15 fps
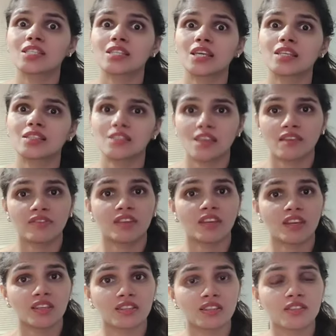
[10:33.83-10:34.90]
Stay safe. The
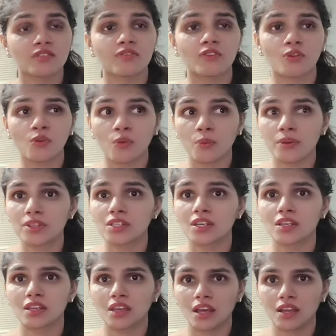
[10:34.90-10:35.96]
cases of
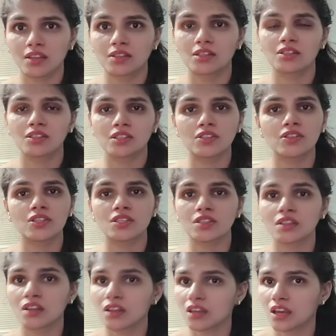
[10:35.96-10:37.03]
COVID in Canada are
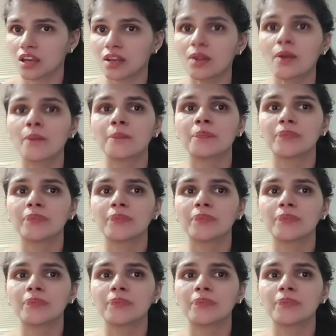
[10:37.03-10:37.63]
increasing again,